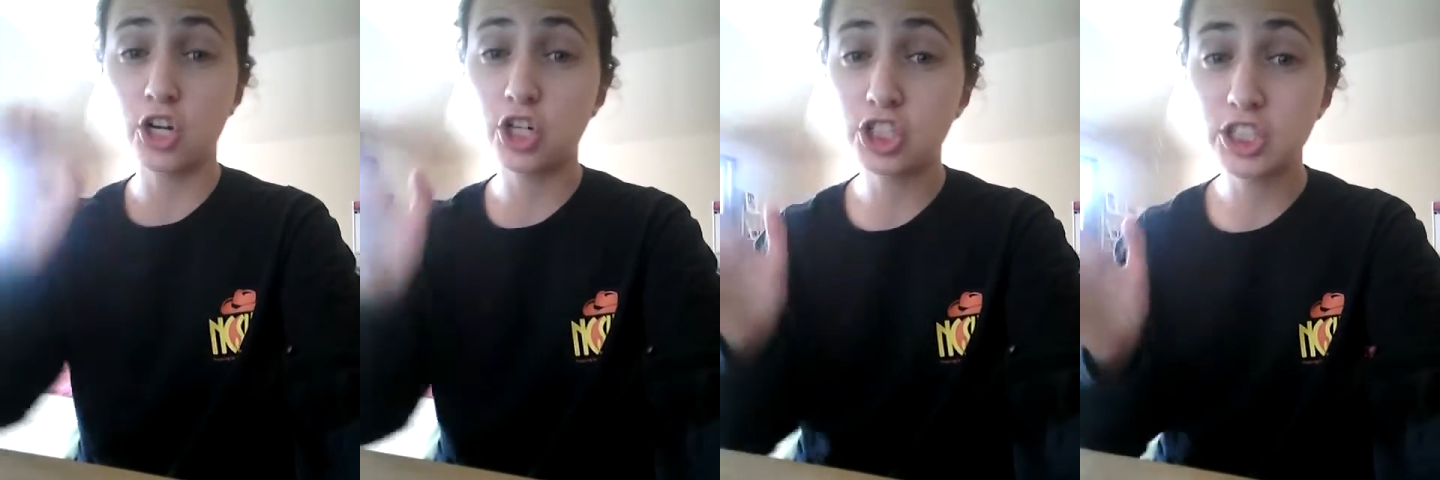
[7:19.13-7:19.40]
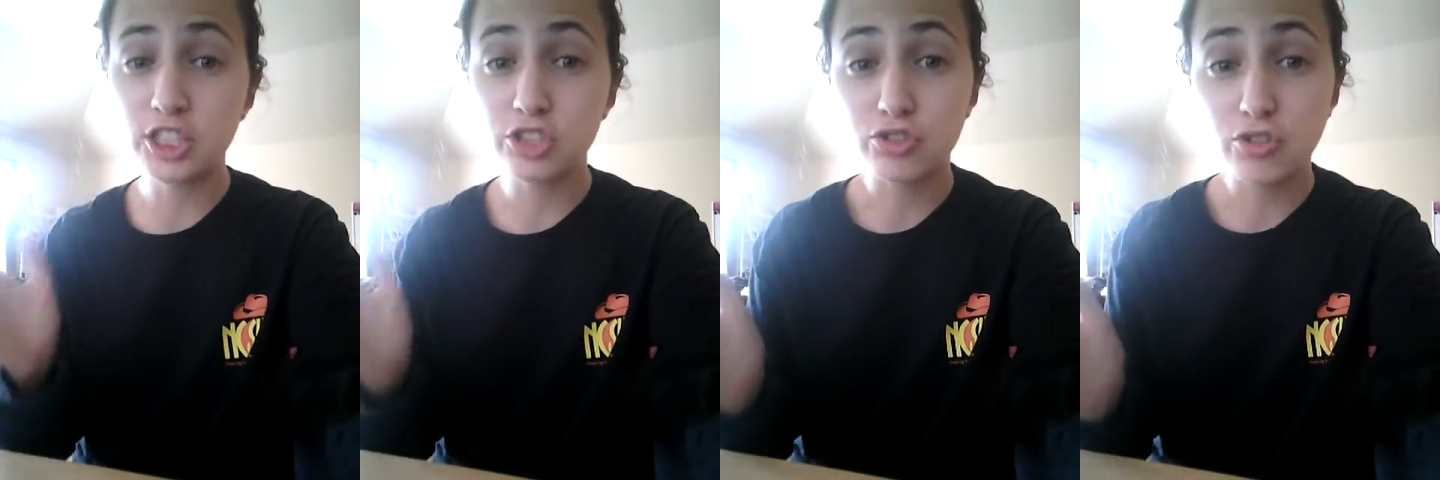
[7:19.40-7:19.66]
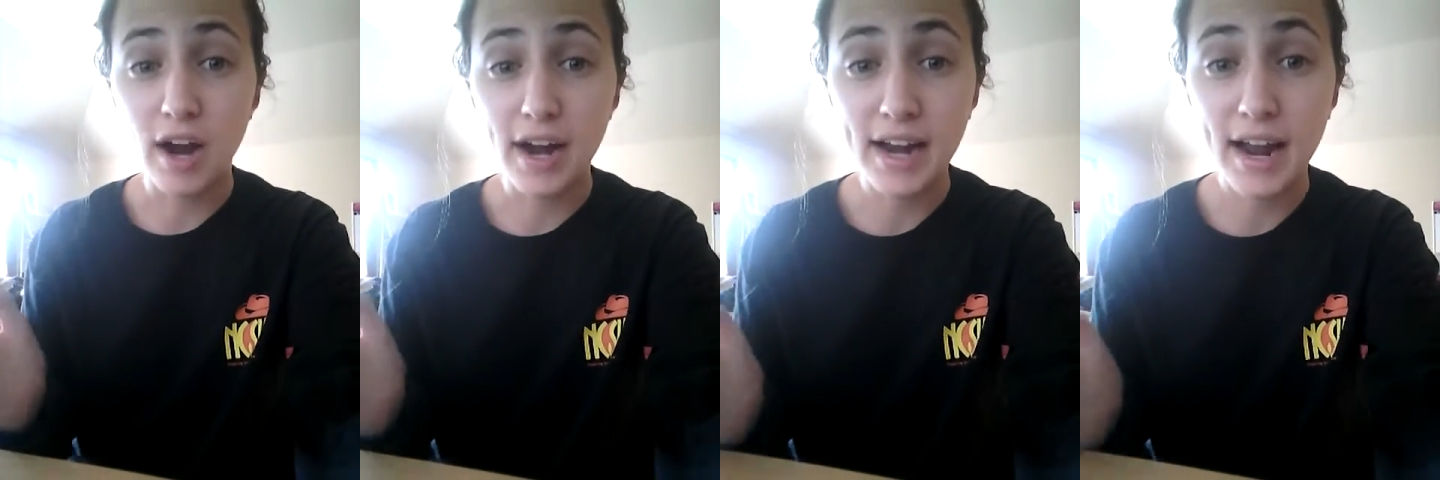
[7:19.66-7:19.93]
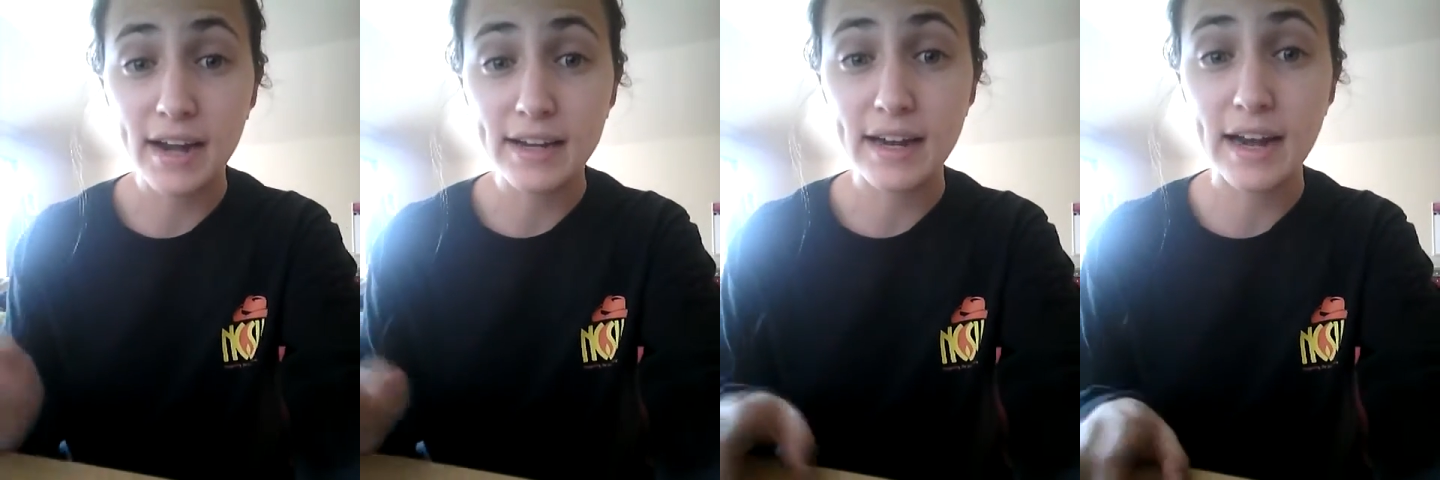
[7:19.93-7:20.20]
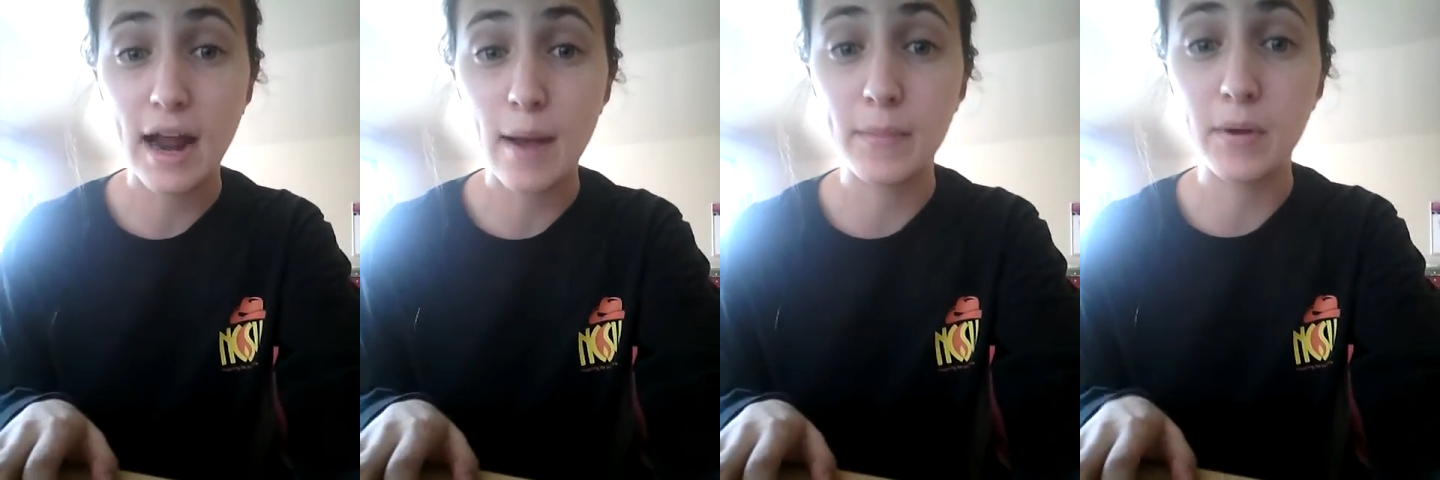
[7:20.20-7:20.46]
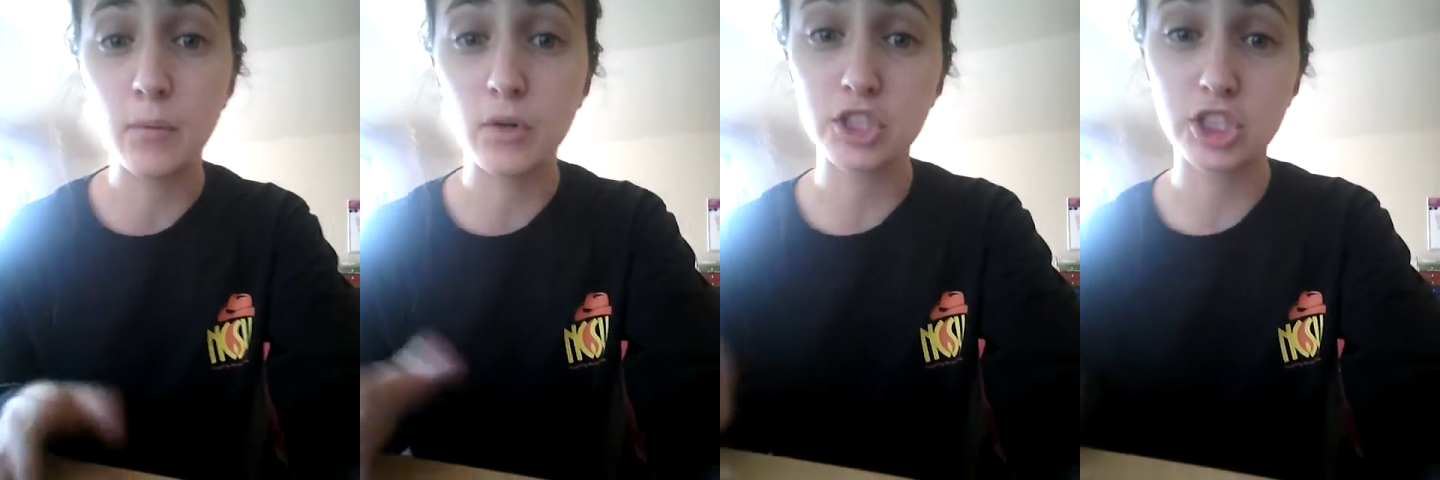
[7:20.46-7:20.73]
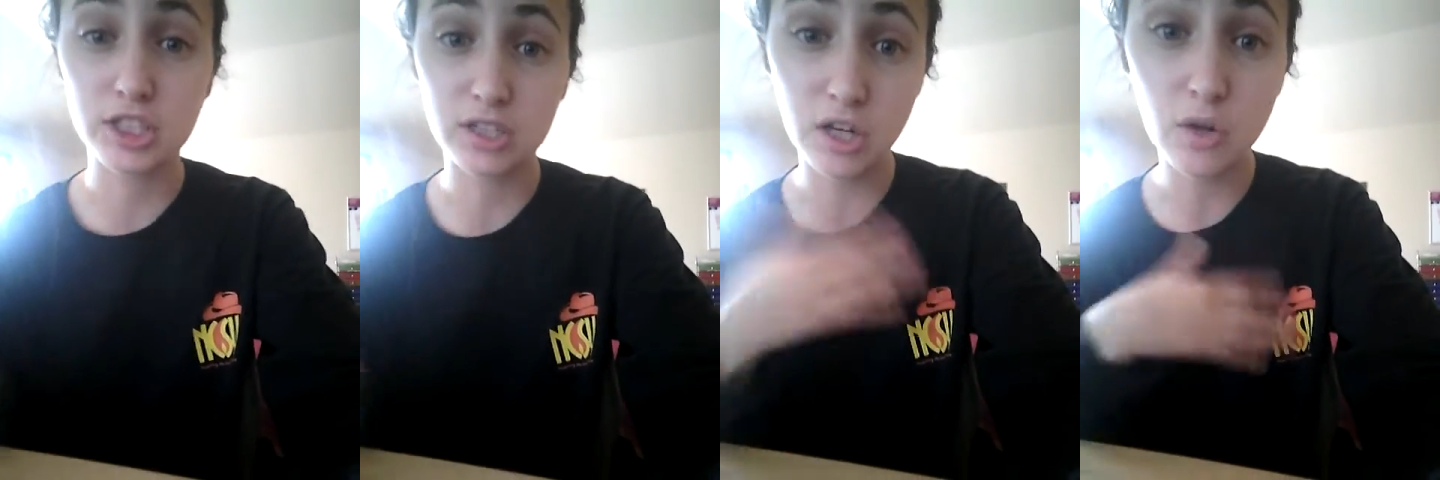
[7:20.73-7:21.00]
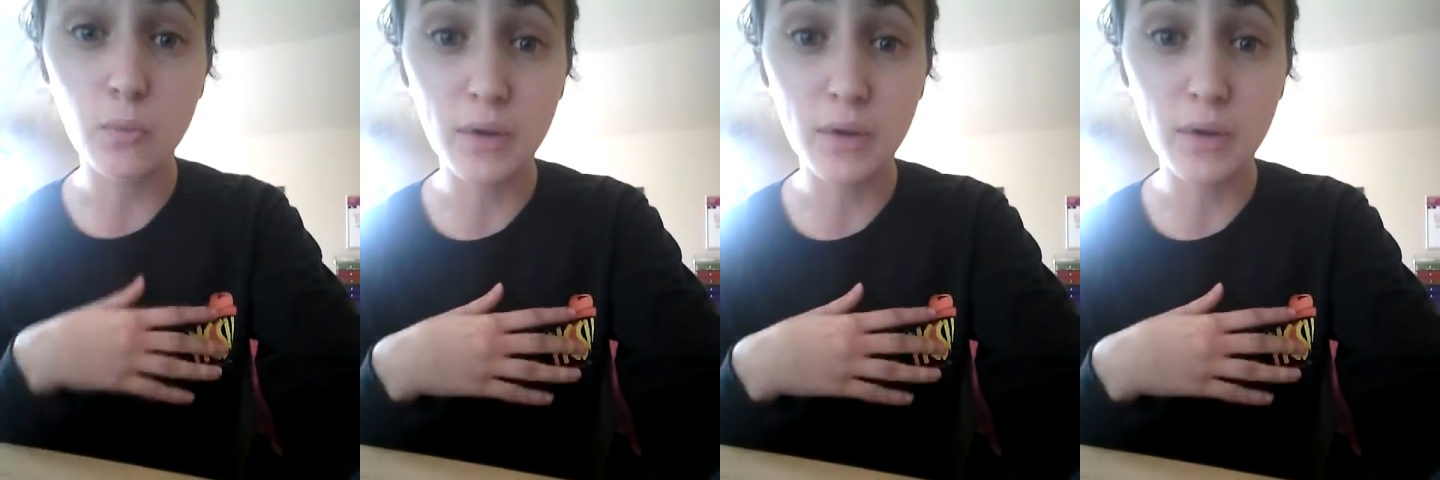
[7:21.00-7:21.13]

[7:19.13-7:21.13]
Cushing triad can happen, which is